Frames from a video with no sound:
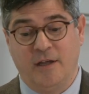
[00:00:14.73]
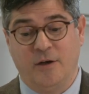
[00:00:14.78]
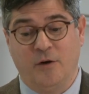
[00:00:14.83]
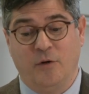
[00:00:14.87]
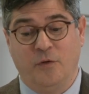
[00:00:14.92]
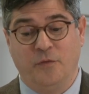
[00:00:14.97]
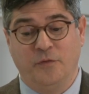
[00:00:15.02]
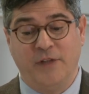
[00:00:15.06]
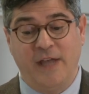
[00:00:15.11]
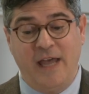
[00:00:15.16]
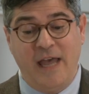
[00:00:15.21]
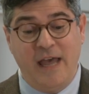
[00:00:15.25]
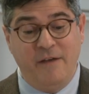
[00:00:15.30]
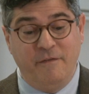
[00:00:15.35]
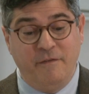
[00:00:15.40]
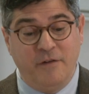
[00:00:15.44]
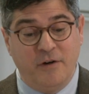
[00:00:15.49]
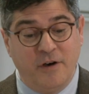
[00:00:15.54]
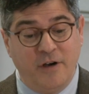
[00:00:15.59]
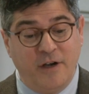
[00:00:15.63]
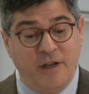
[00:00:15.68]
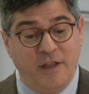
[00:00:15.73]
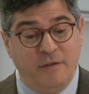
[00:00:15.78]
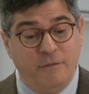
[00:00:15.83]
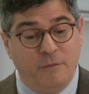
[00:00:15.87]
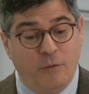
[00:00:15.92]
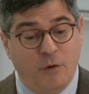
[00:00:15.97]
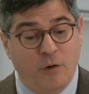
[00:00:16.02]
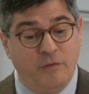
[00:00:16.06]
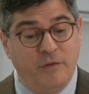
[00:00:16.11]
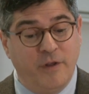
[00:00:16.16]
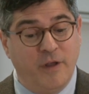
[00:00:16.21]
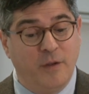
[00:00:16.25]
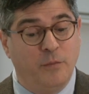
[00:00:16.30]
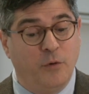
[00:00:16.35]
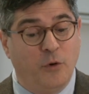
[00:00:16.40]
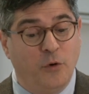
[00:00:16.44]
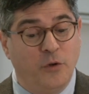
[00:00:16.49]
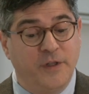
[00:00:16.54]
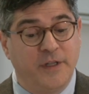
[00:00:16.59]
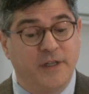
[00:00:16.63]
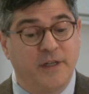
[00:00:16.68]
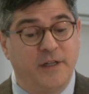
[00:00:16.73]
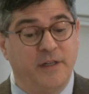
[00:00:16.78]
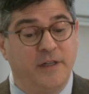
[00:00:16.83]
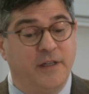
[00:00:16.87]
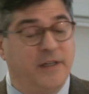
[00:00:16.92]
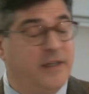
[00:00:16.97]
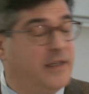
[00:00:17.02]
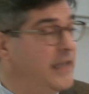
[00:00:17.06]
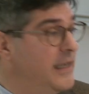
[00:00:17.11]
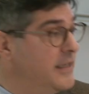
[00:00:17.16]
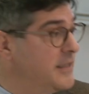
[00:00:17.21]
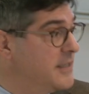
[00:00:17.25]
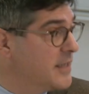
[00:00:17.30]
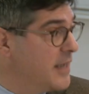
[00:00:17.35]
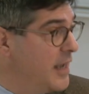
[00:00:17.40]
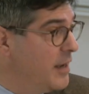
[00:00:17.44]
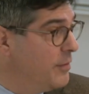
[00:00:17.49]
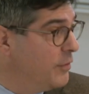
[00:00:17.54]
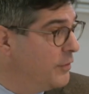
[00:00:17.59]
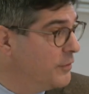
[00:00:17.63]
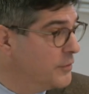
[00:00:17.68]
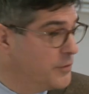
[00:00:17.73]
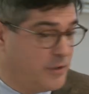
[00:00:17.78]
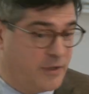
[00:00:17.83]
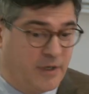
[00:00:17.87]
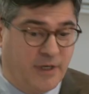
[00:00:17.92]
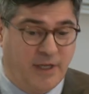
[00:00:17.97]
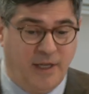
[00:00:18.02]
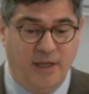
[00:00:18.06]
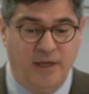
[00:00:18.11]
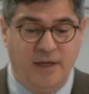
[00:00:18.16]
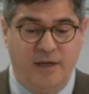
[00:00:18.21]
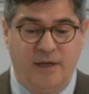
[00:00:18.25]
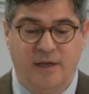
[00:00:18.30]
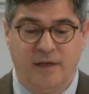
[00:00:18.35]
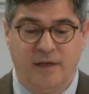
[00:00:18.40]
of the ever evolving political landscape of Turkey.